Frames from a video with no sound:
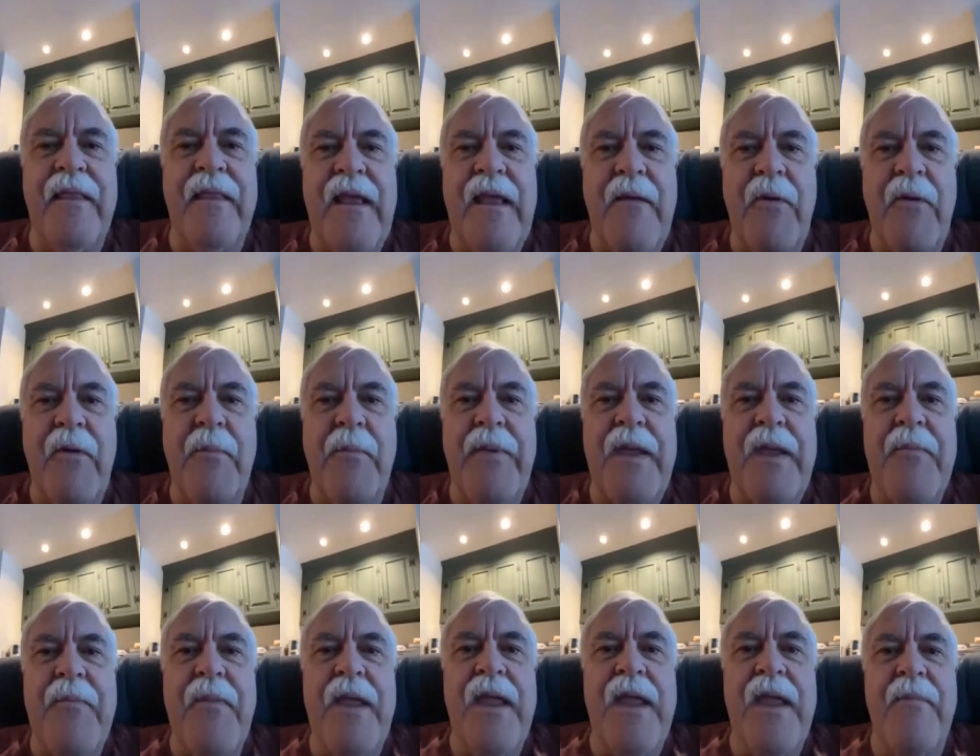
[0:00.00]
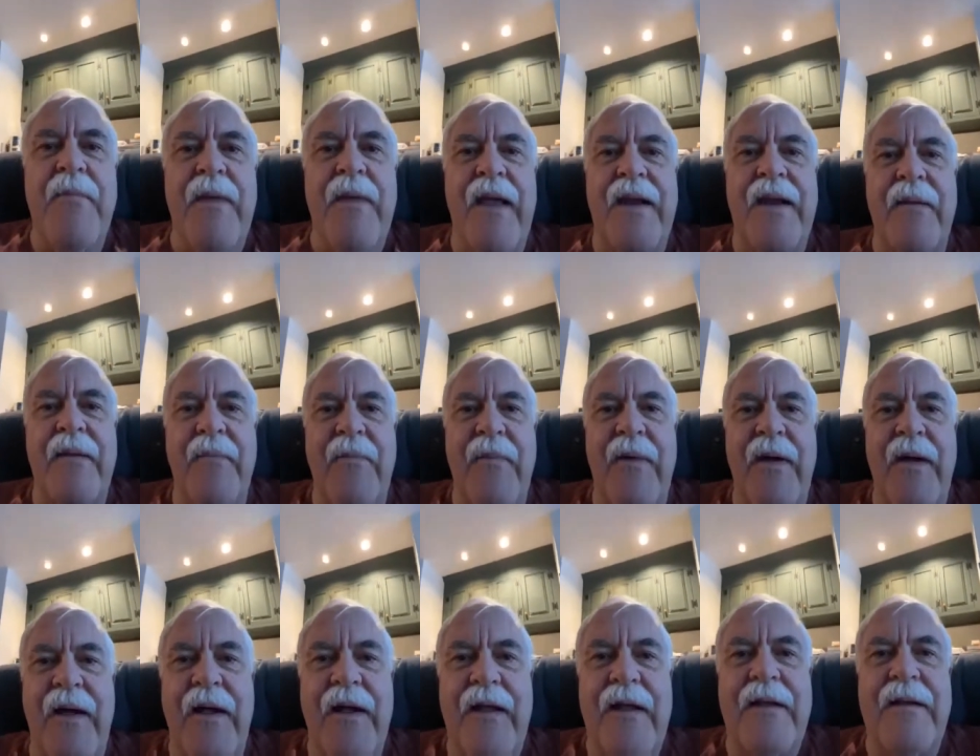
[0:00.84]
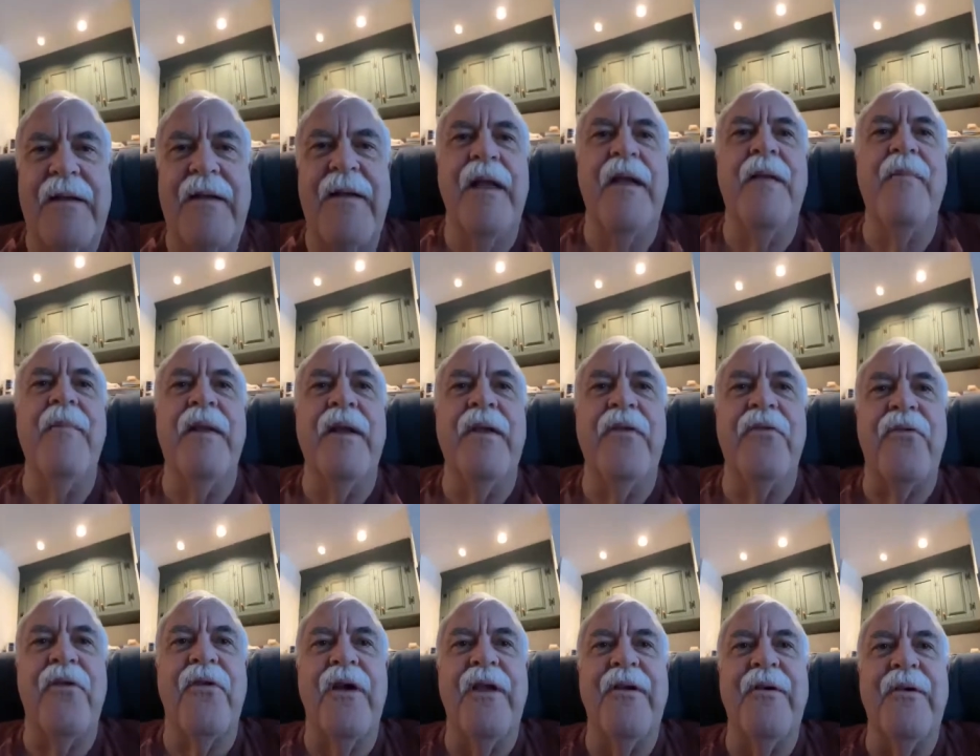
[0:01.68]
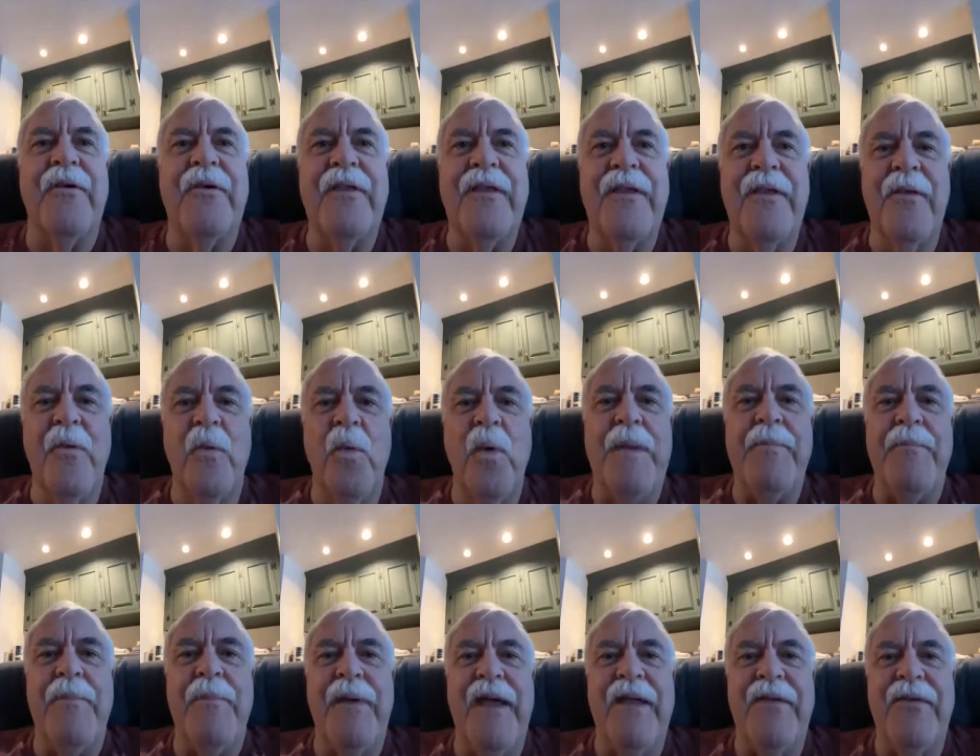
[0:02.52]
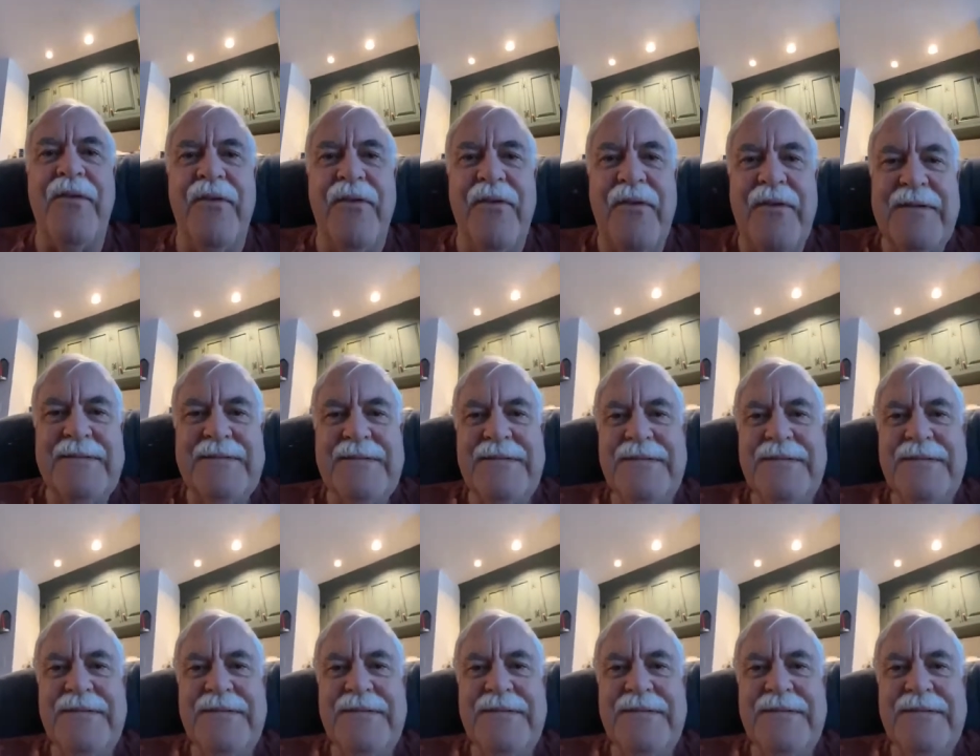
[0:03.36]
that would be me, Madam uh, Administrator Whit Betts.